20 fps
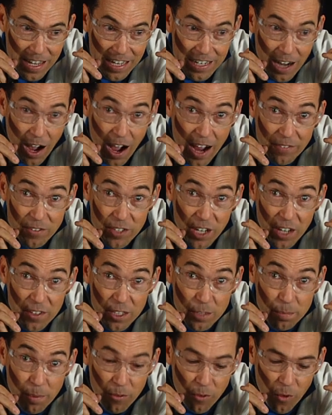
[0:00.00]
Now, I've done
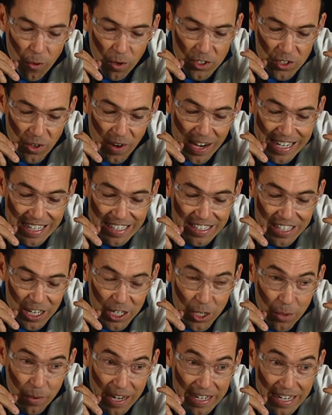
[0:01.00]
this before, so I can tell
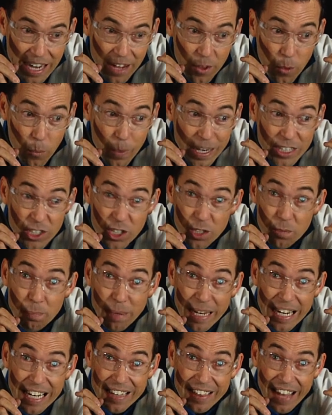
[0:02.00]
you right now that we just
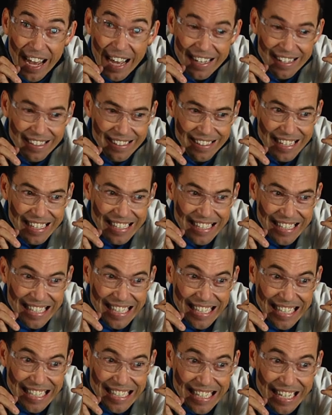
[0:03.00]
peaked that. It's at
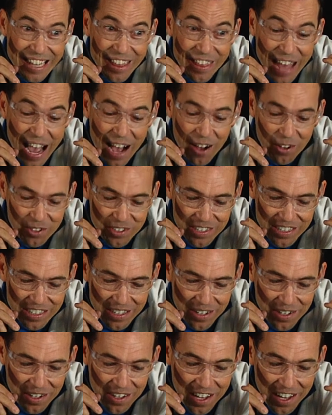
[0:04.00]
60,000.
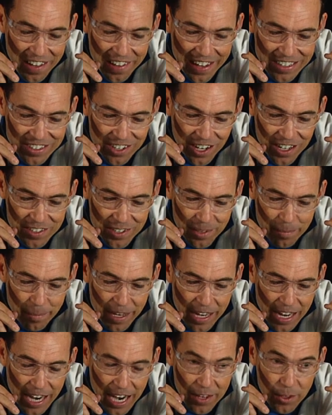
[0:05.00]
That's awesome.
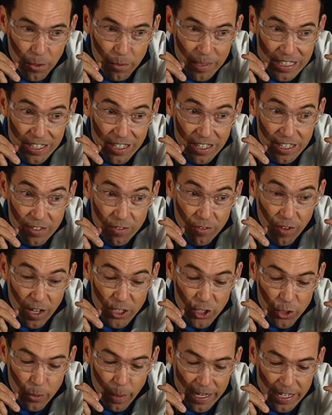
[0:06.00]
And the reason it's
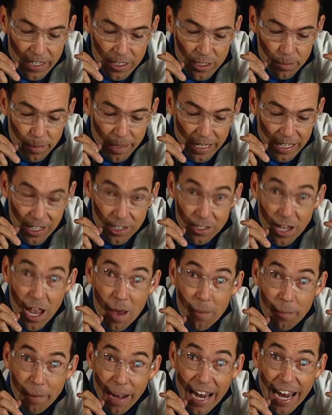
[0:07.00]
fluctuating is because
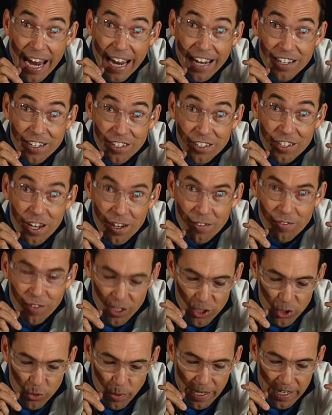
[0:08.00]
my hand is
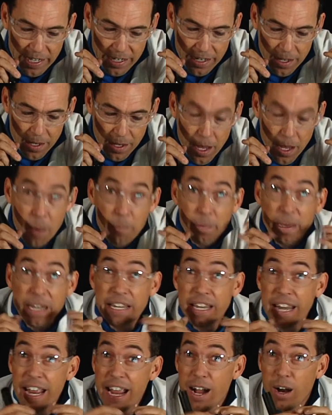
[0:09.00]
fluctuating. But
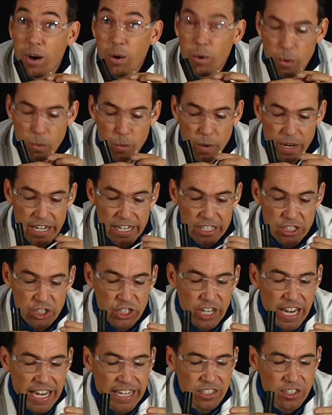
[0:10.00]
now, we're going to
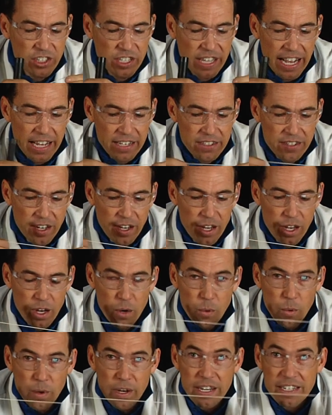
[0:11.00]
change that.
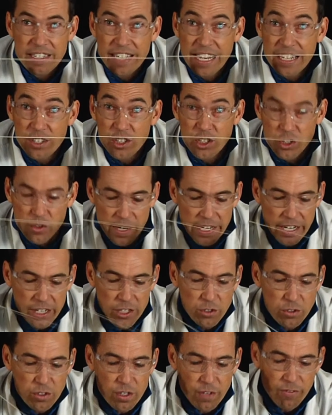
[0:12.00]
We're going to take the string and
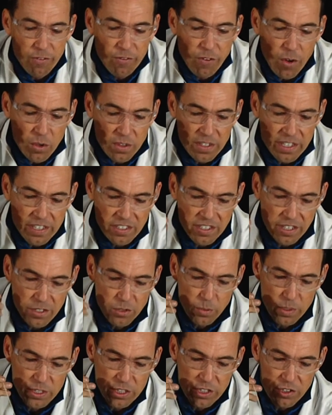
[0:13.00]
use the full
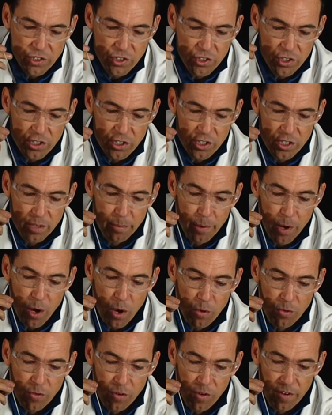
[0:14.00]
distance, which is just
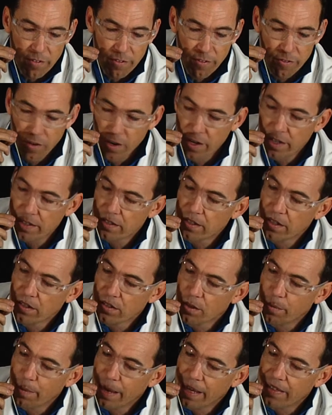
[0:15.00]
over a foot,
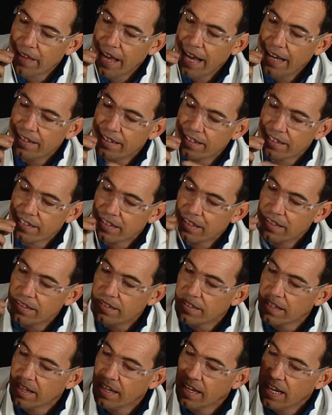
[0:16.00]
so about that
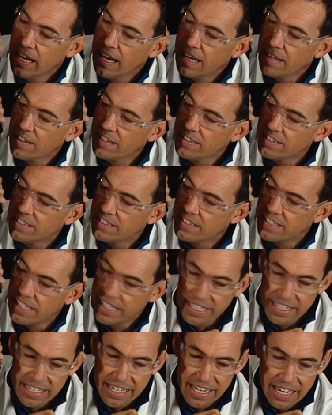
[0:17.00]
distance, and let's
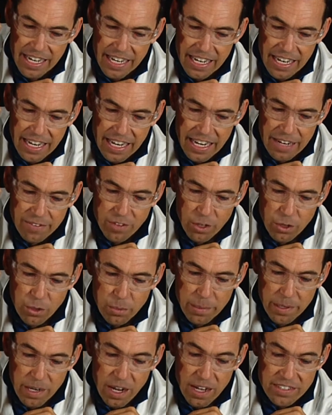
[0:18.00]
see if the
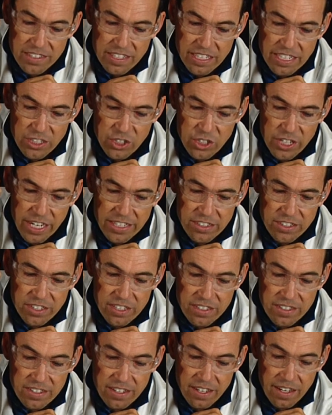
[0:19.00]
luminosity
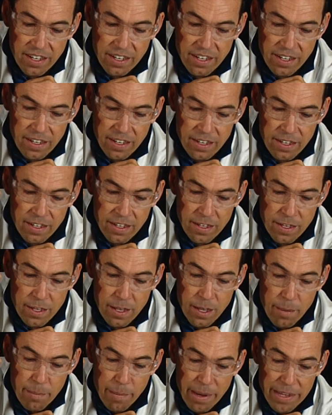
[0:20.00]
changes.
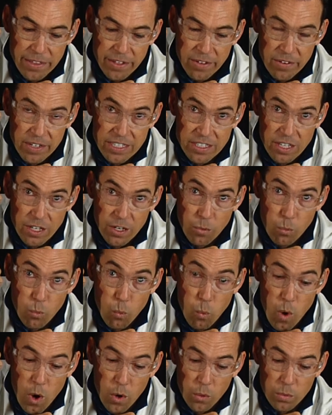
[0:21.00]
My theory is that
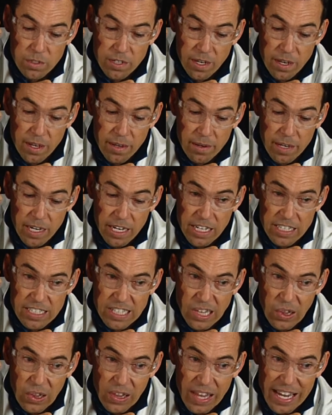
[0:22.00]
it won't, because
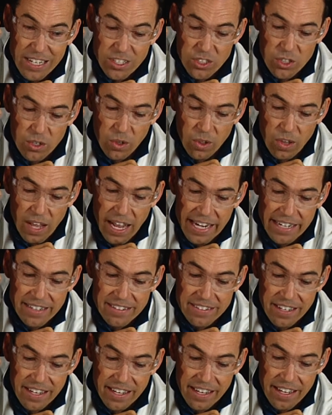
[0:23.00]
laser light